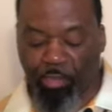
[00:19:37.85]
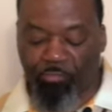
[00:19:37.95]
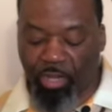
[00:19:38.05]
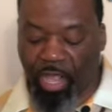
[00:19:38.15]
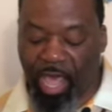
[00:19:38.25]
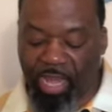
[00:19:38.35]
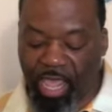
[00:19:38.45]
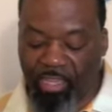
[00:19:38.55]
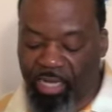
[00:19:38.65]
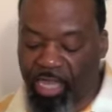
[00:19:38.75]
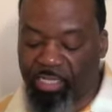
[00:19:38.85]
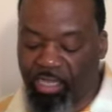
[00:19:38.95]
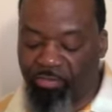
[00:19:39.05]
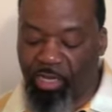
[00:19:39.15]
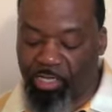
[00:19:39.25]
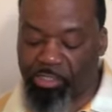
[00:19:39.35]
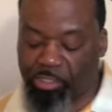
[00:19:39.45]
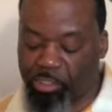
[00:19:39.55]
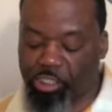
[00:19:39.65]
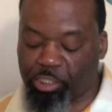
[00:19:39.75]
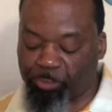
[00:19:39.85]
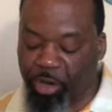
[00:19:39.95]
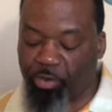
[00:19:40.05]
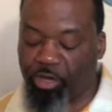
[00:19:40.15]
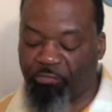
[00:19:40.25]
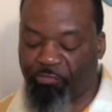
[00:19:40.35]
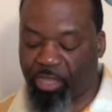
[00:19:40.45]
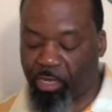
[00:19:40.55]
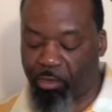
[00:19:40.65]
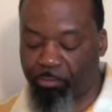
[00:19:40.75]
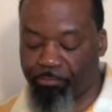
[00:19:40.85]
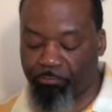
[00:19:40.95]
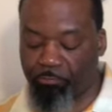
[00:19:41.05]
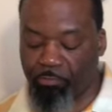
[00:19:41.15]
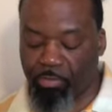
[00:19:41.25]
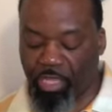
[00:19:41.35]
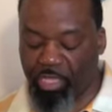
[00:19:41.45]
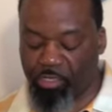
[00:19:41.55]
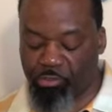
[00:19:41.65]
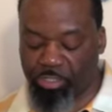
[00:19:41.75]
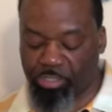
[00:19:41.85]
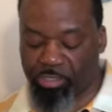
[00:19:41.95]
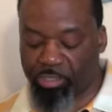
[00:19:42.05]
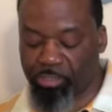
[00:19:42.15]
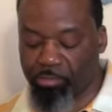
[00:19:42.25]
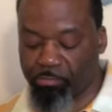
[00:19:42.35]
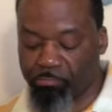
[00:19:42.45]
For God hath not given us the spirit of fear, thank you, Jesus,